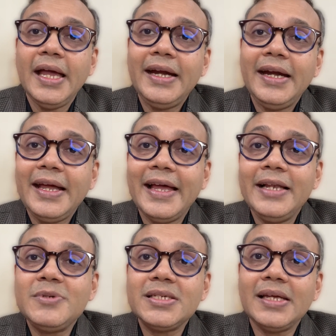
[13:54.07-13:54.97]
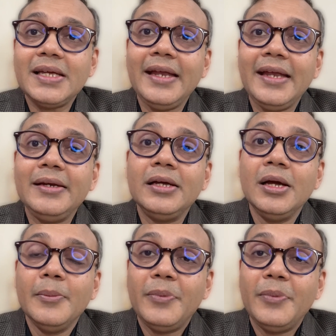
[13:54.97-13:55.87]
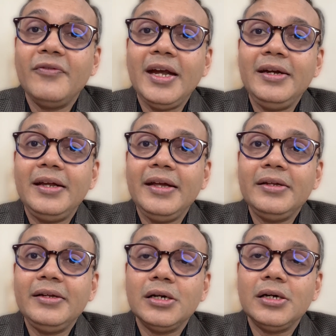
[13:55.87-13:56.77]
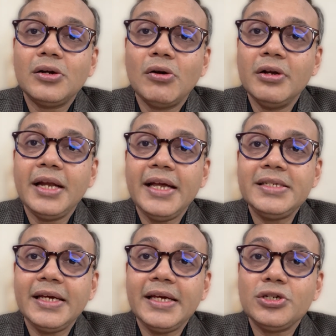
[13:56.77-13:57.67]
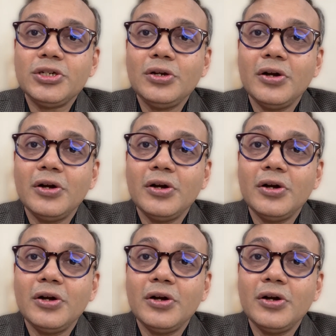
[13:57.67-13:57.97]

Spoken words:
it helps in preventing the colonization